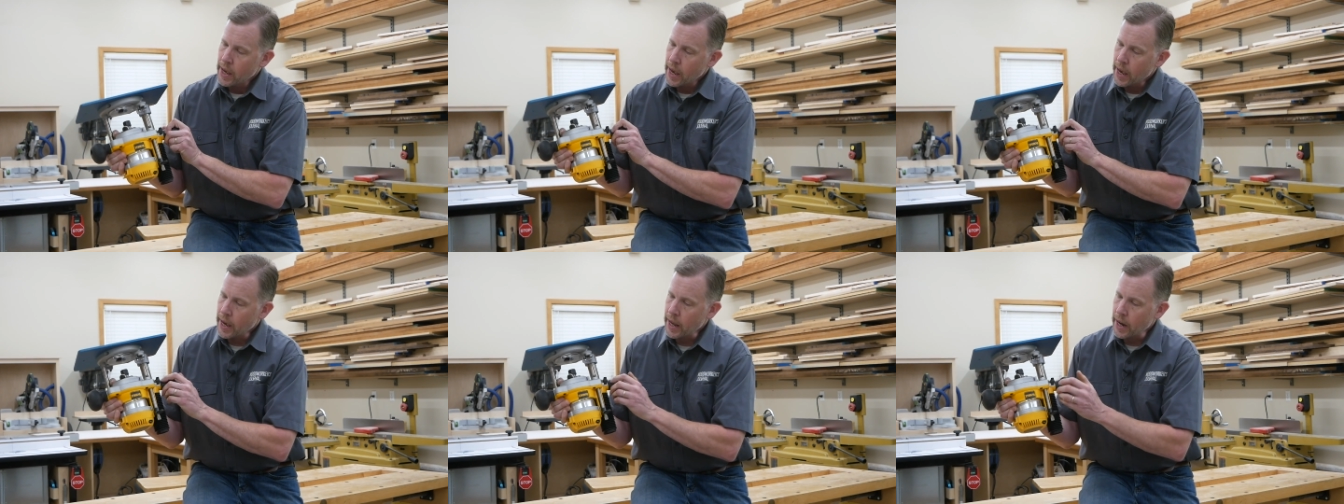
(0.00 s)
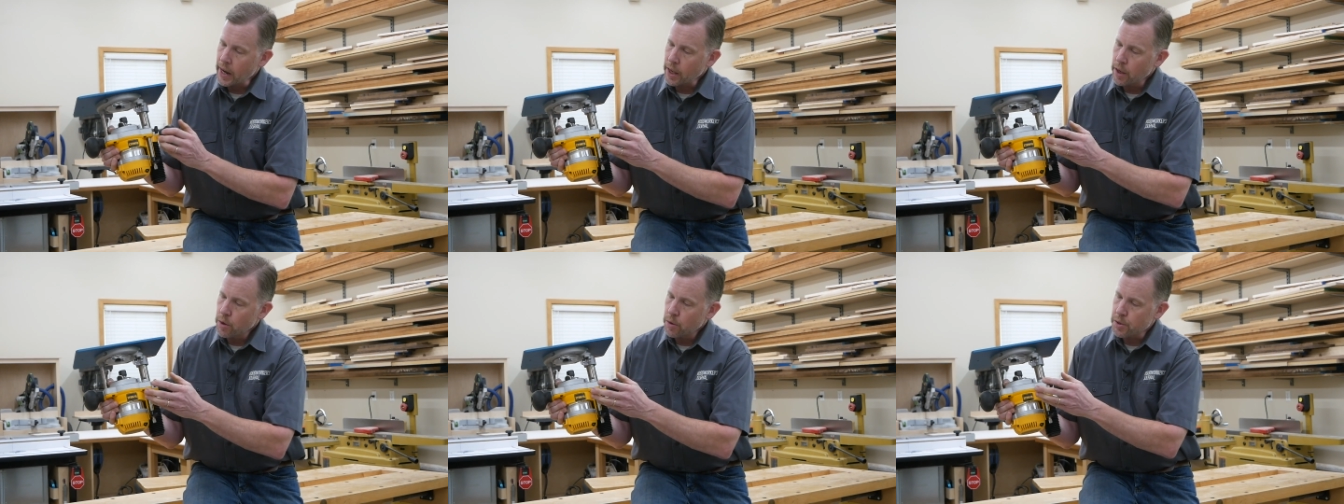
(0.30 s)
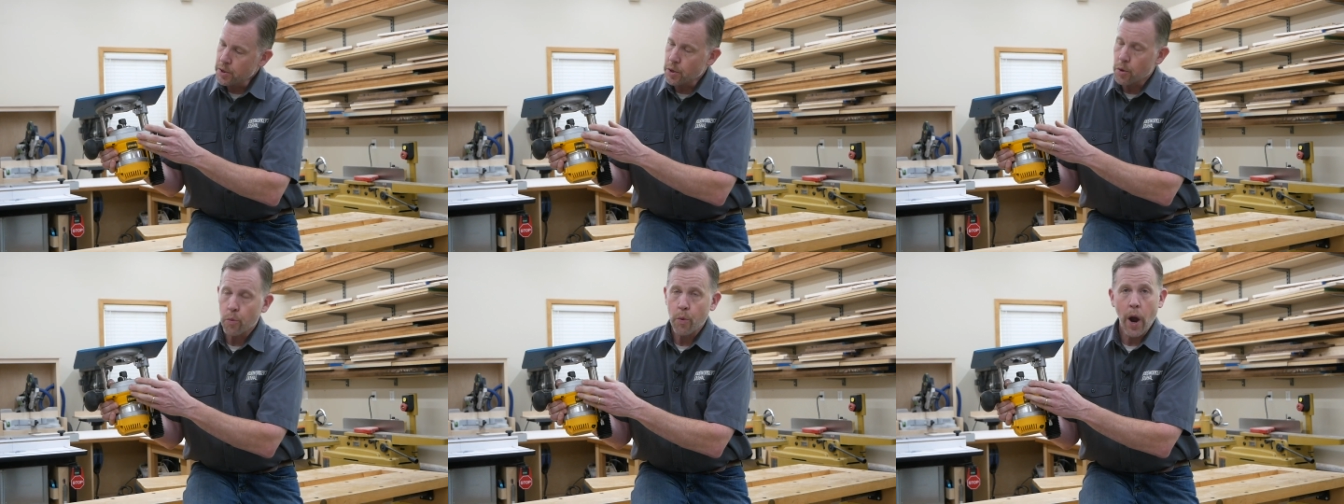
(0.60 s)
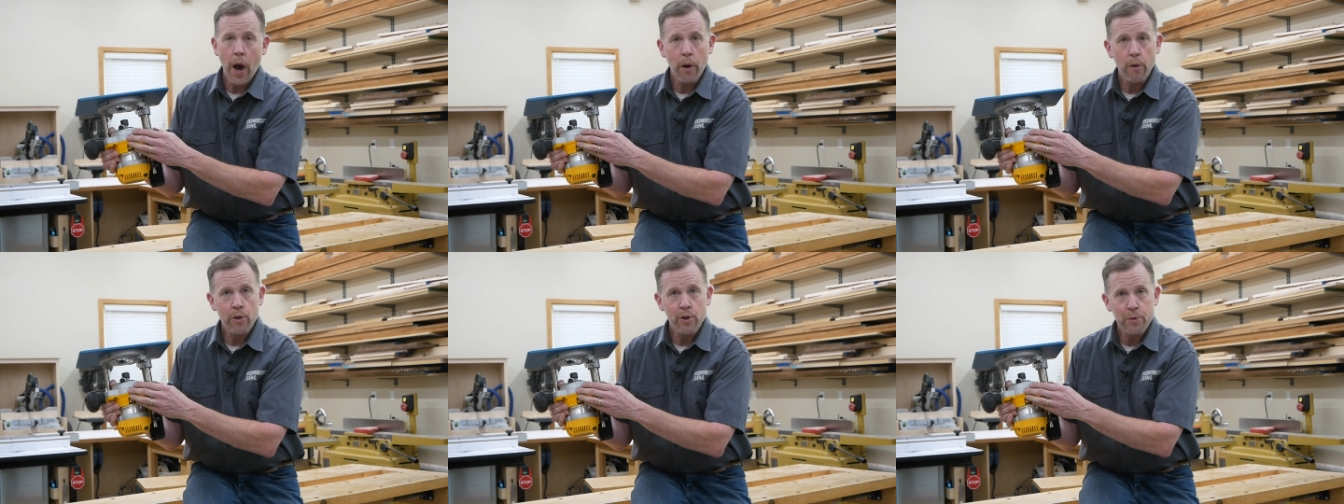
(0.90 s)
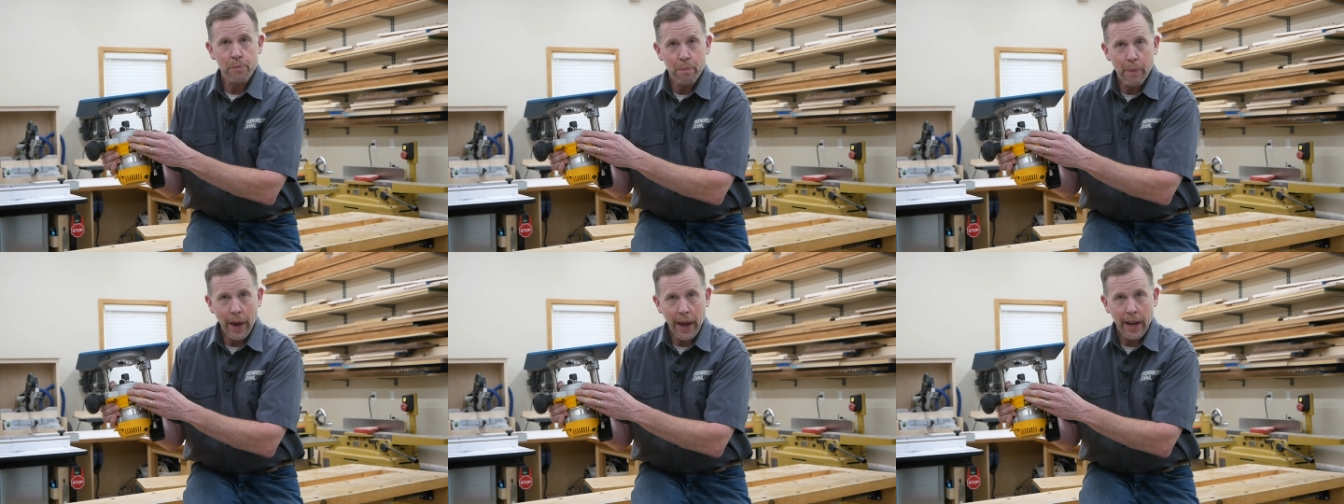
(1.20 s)
and I use the router's
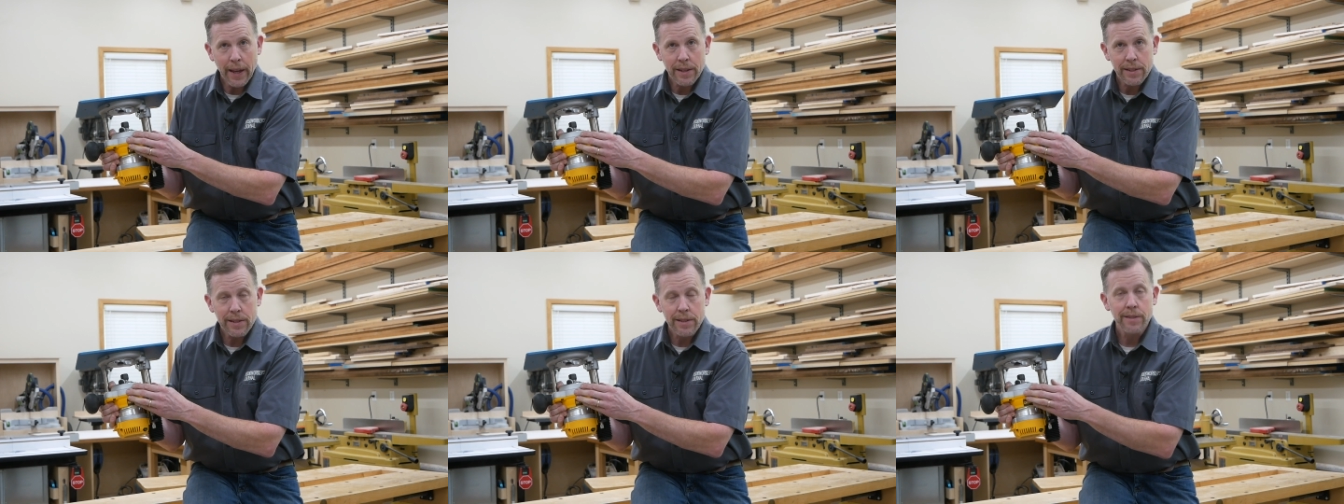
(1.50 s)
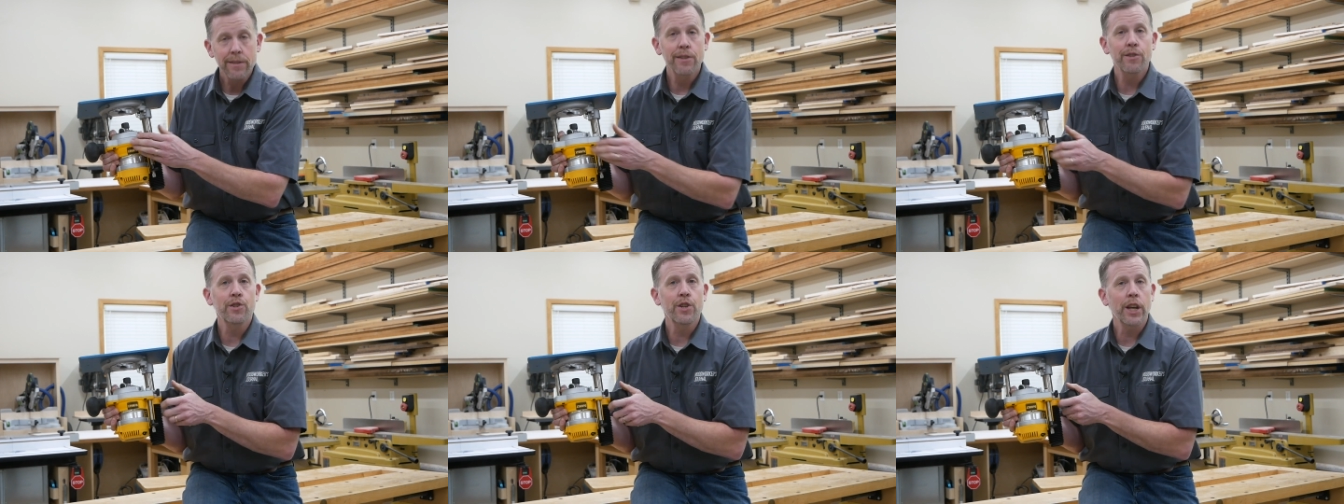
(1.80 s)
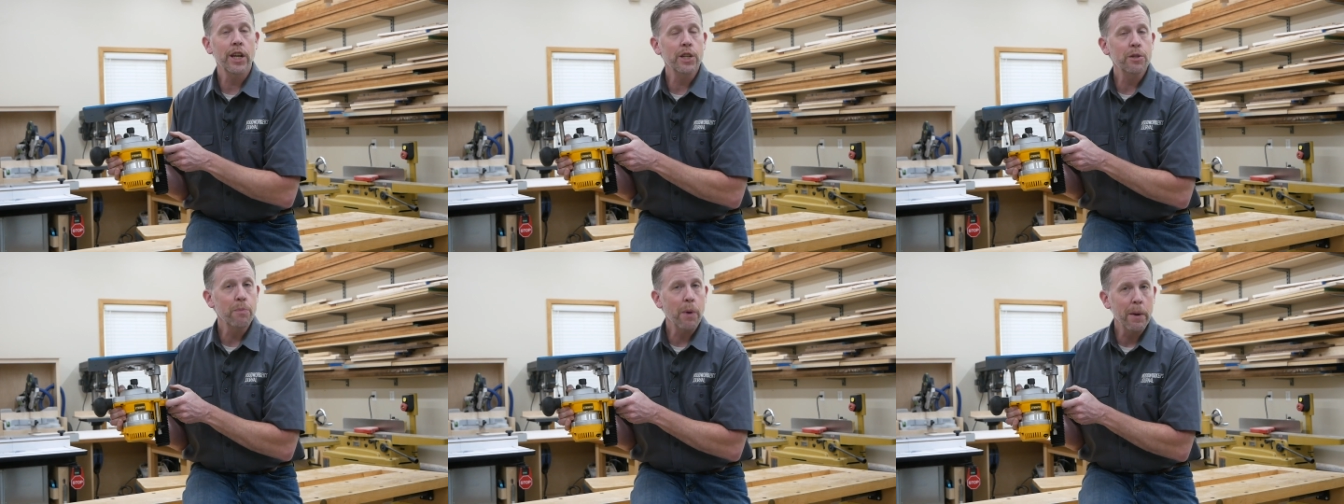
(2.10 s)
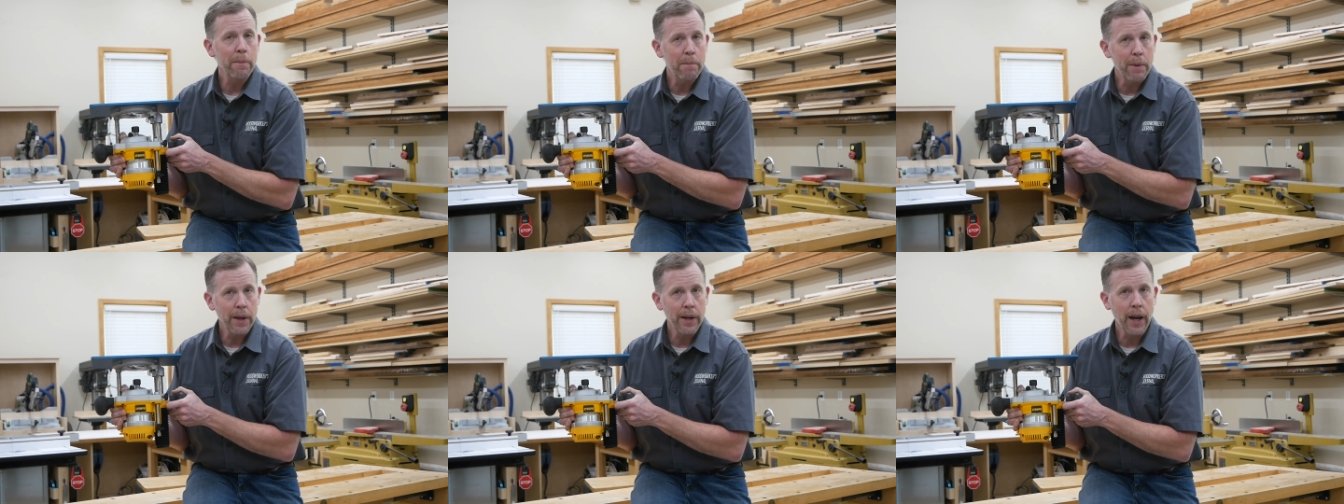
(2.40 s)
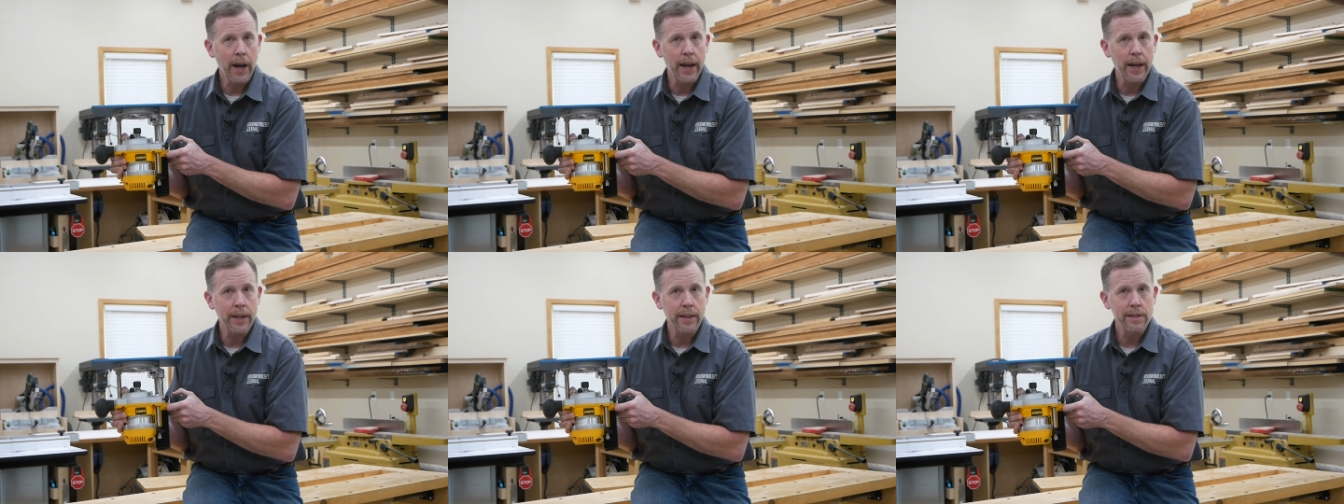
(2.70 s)
base to change my bit
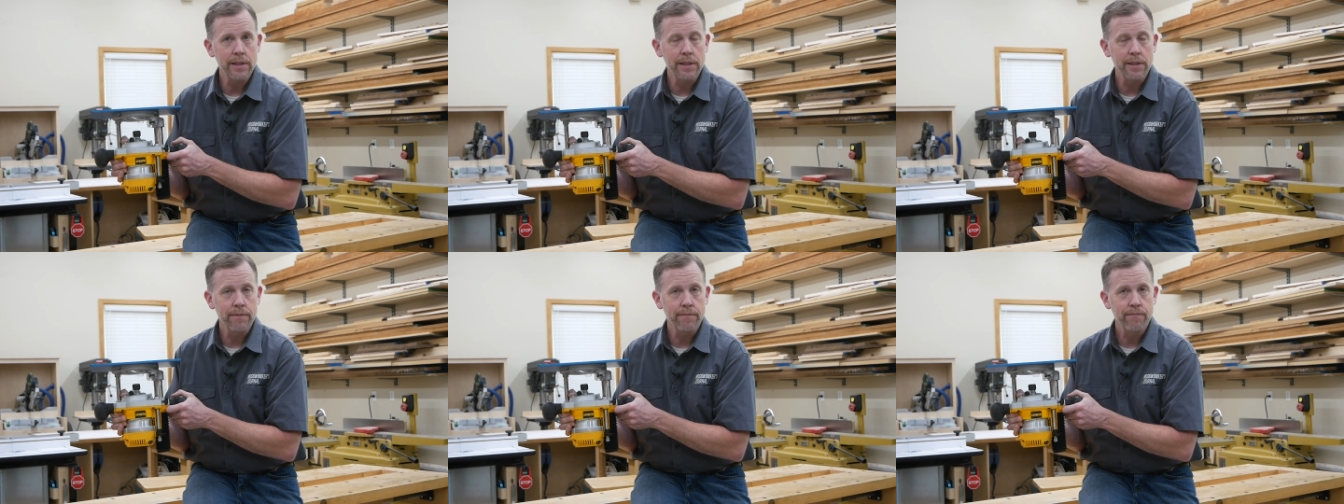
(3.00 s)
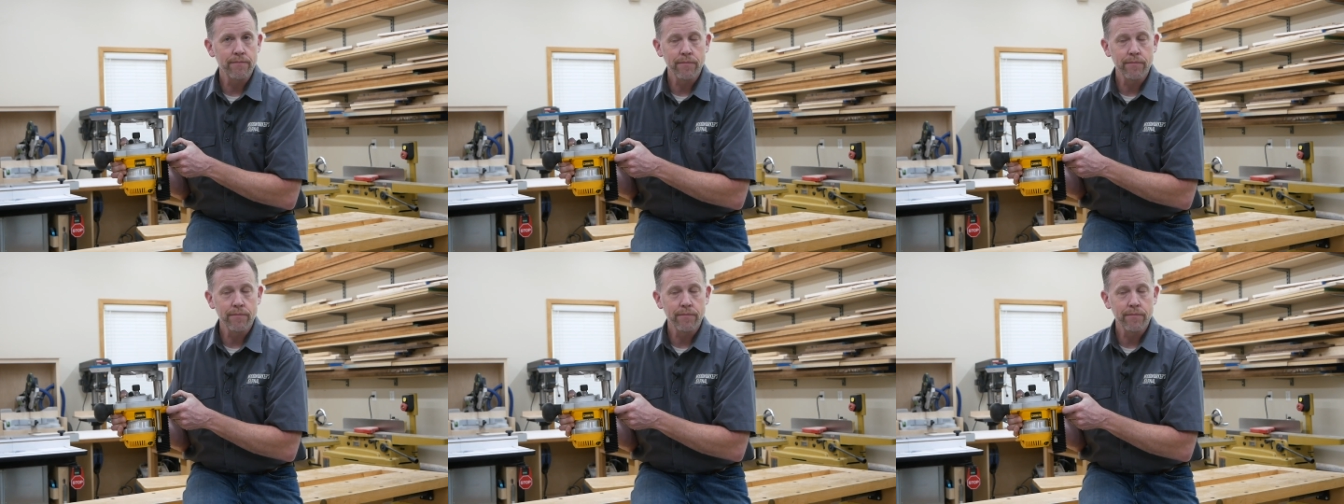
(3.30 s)
heights.